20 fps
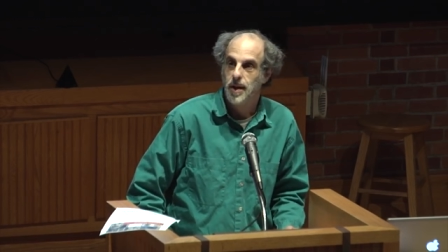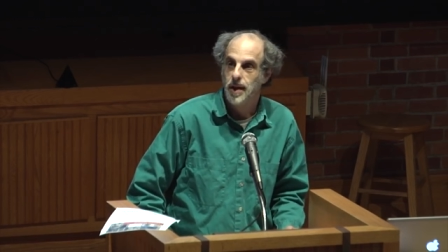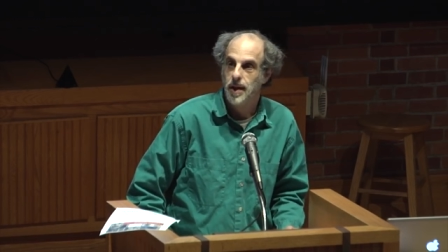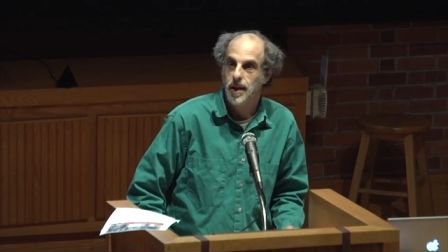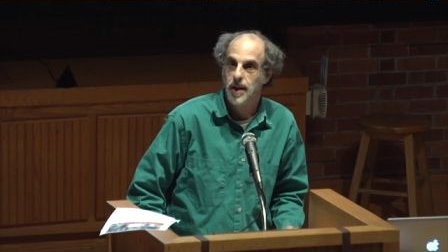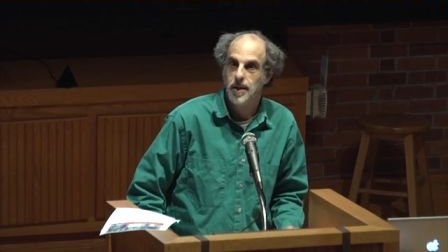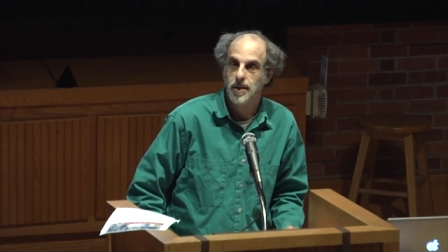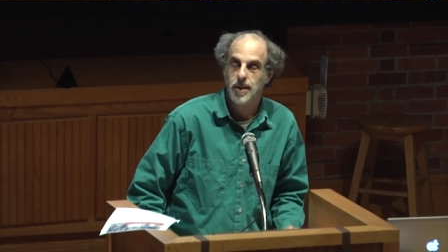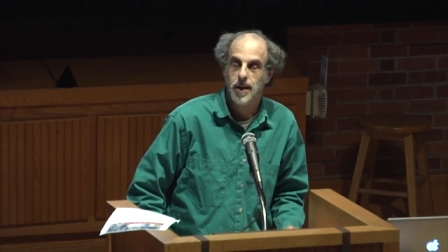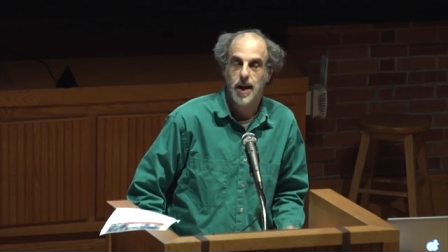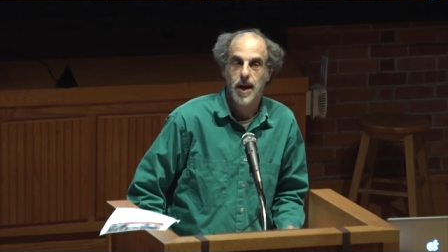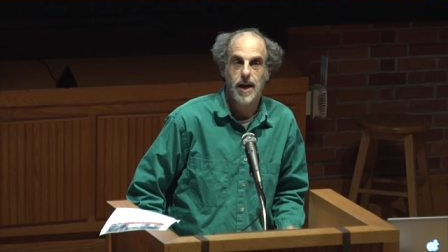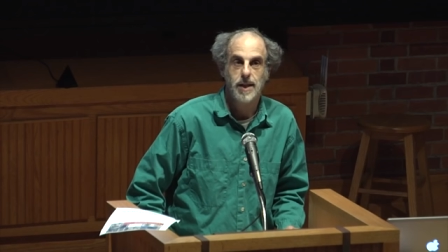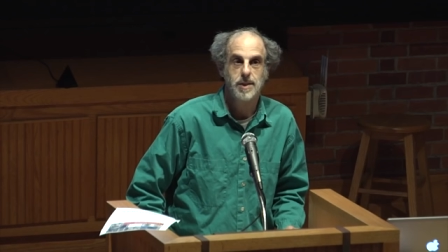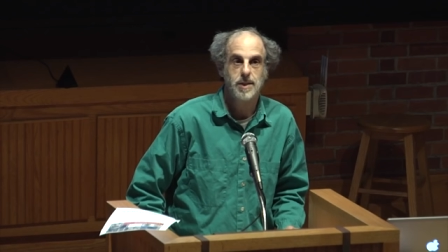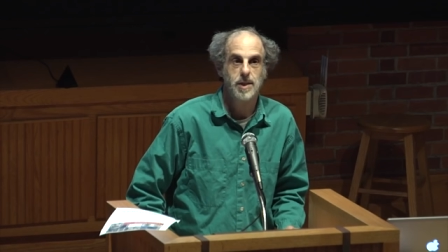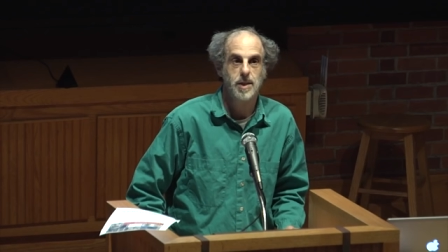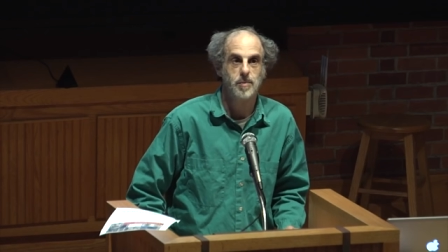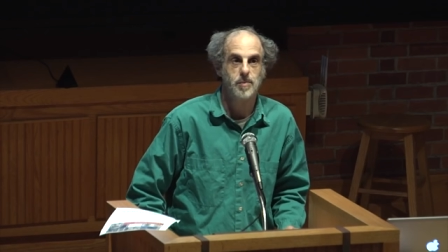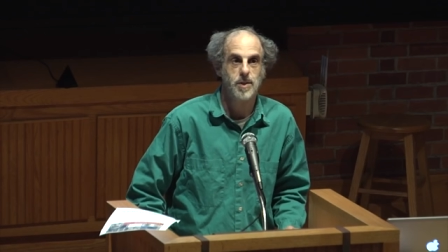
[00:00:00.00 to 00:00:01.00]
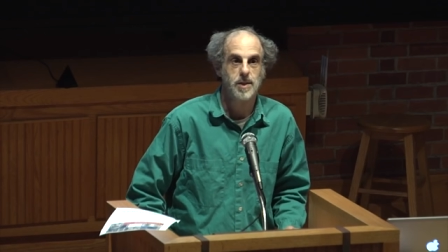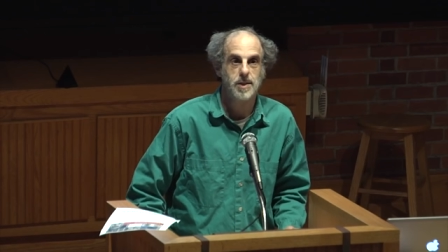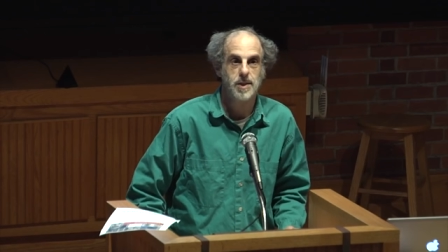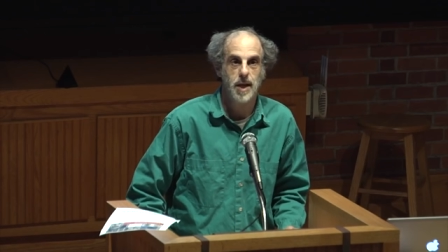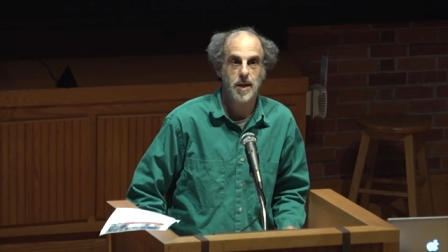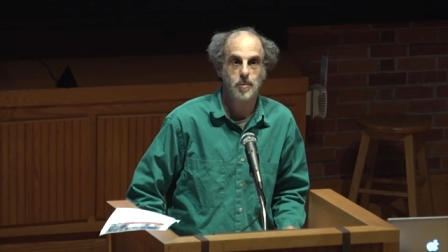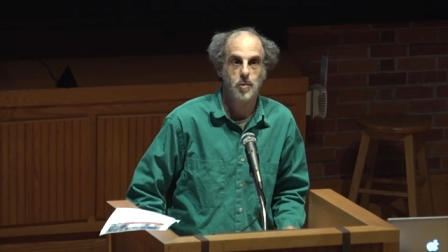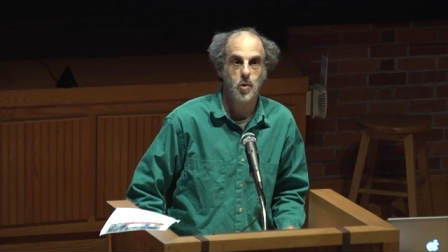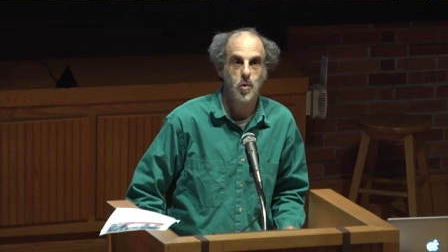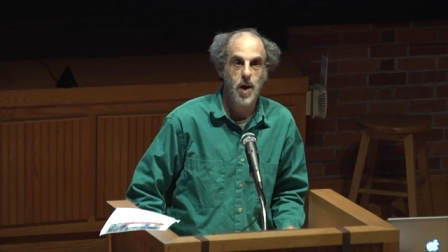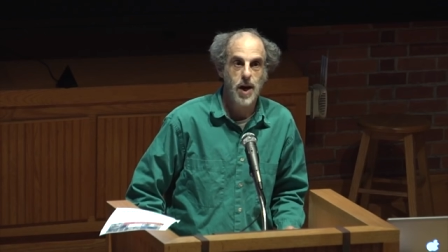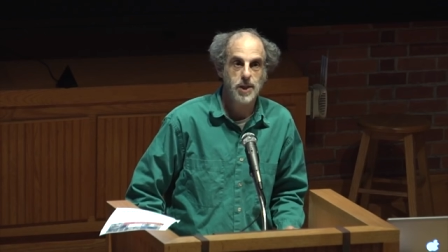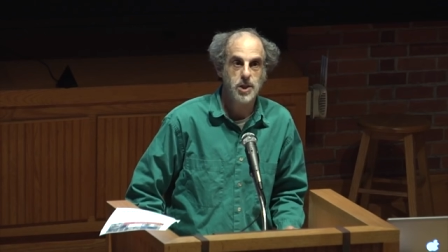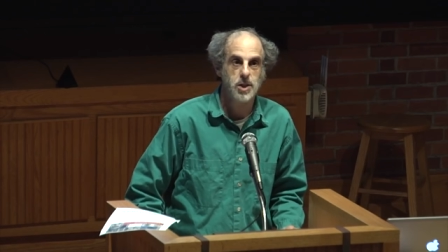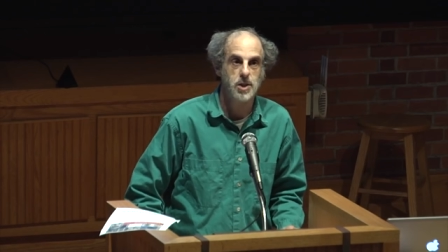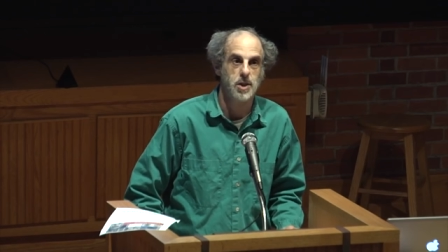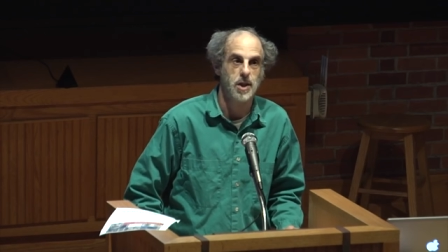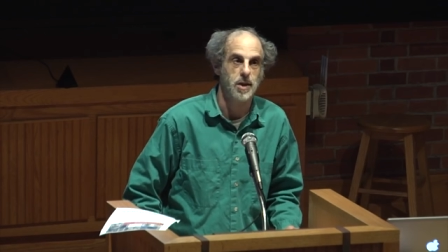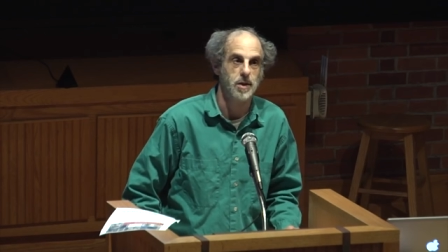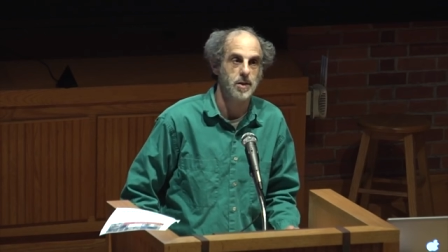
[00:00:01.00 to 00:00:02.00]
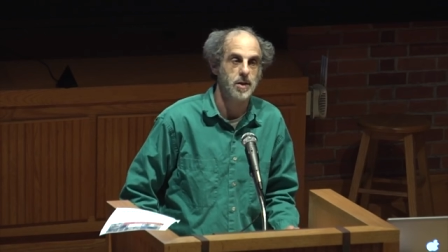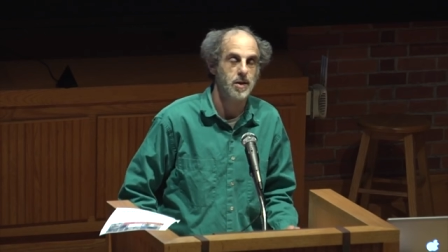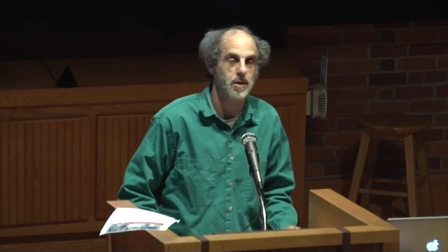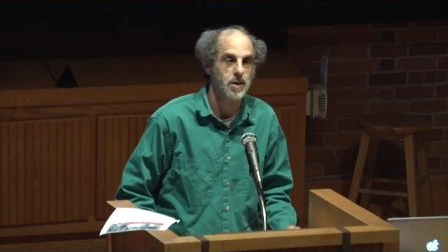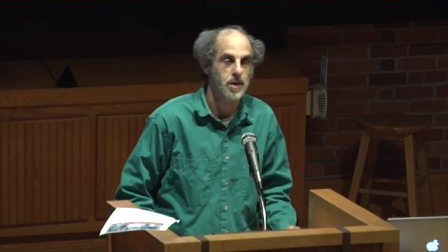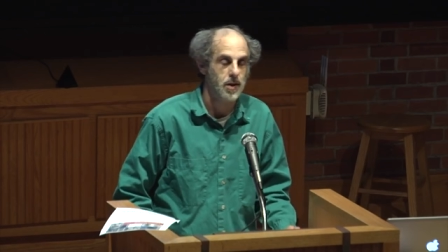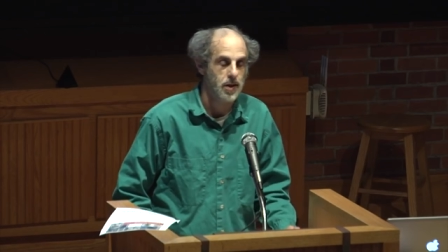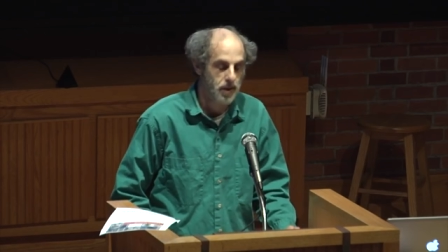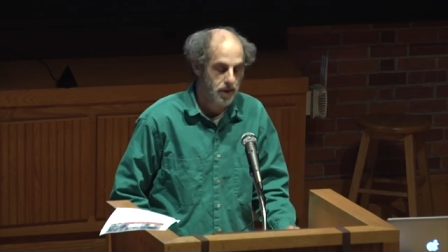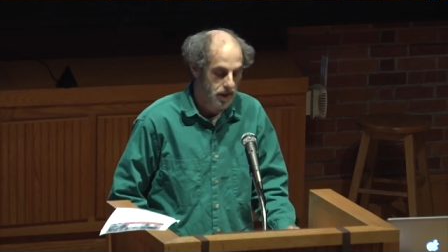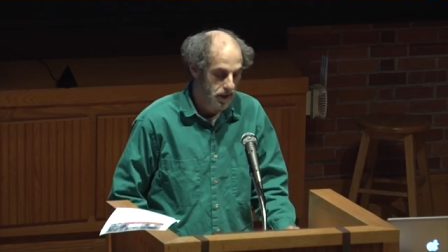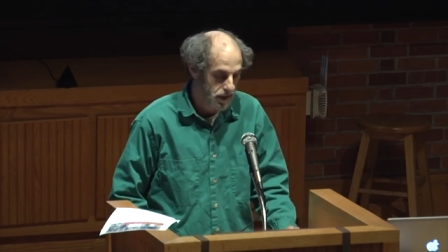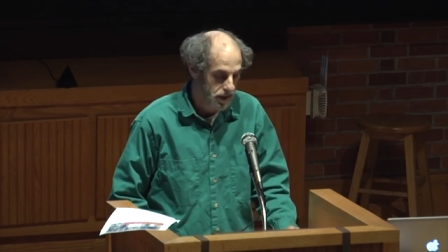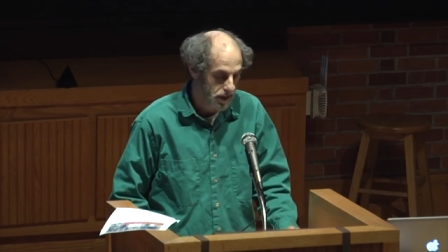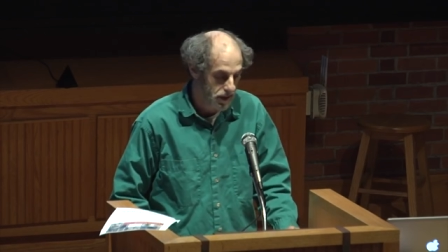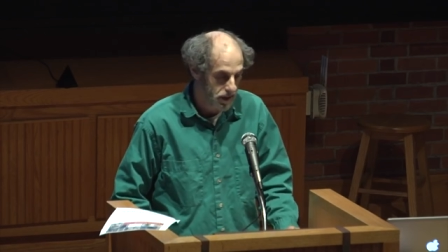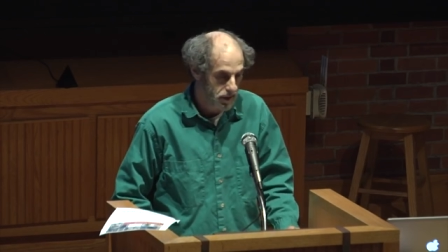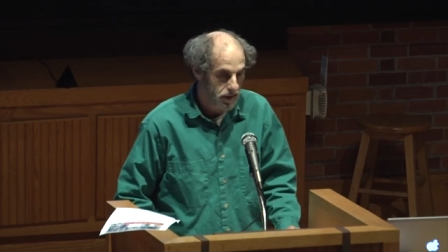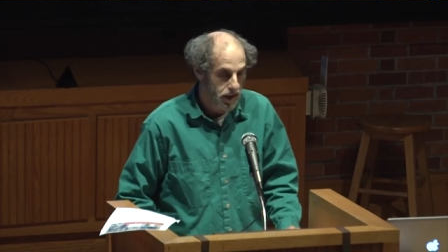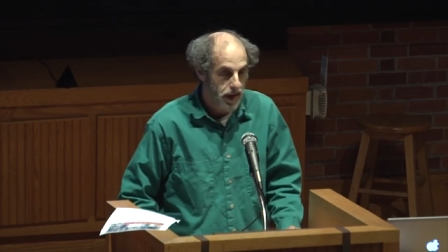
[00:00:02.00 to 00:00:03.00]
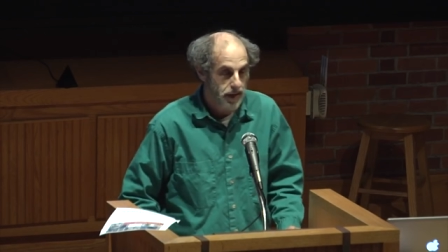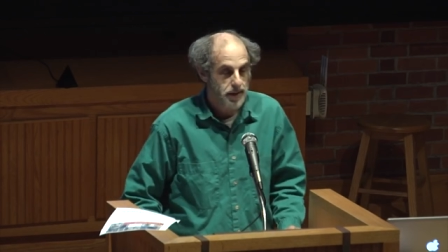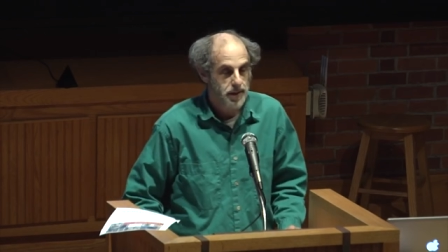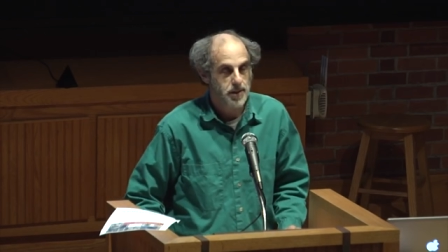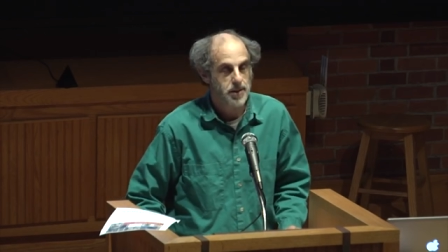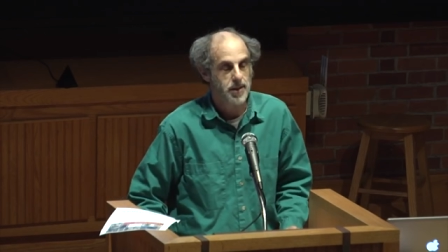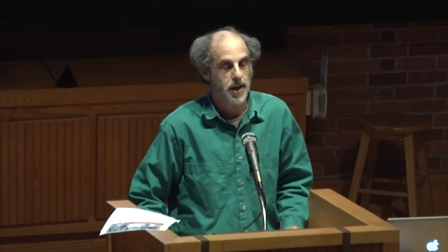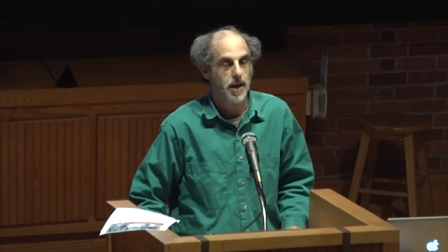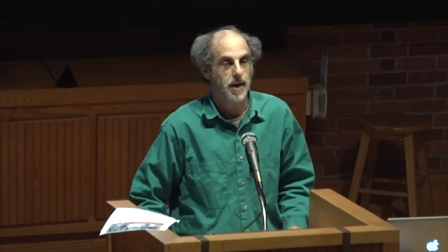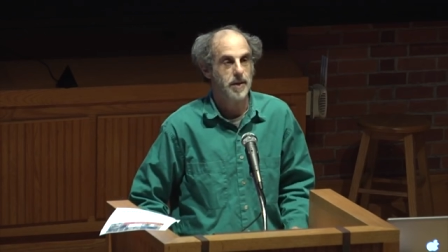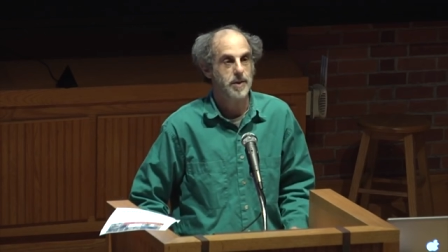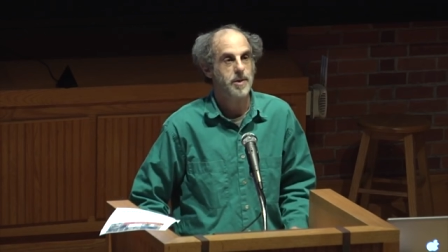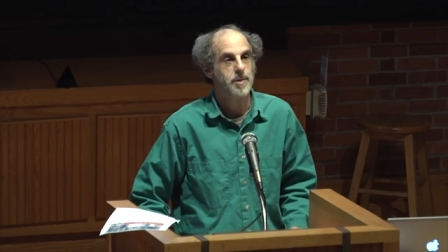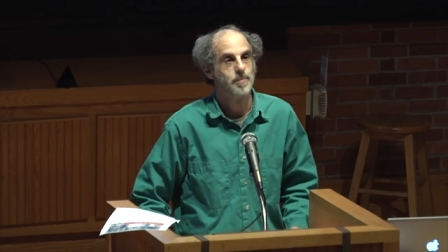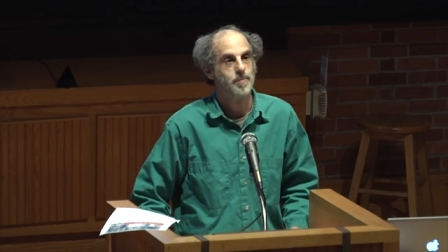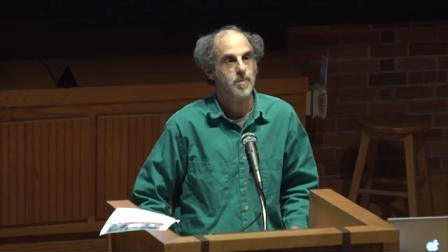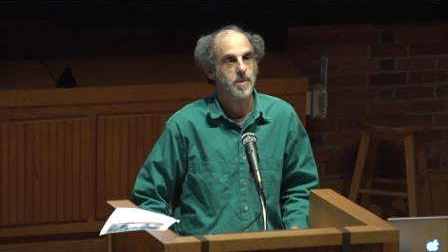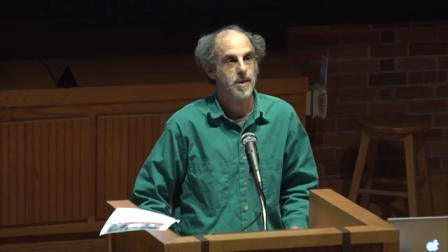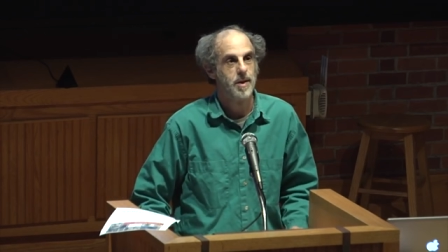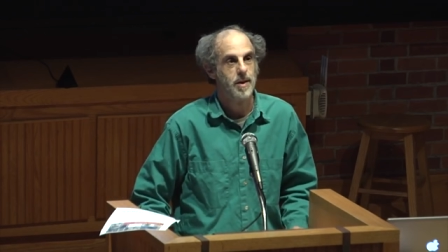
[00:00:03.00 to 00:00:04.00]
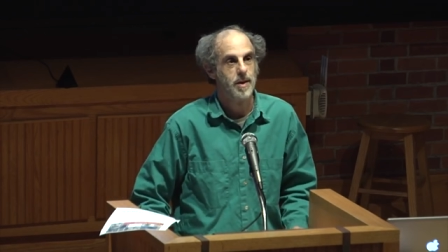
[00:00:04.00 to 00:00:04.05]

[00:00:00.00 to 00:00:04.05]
and asked him the same question, uh, Lenny said,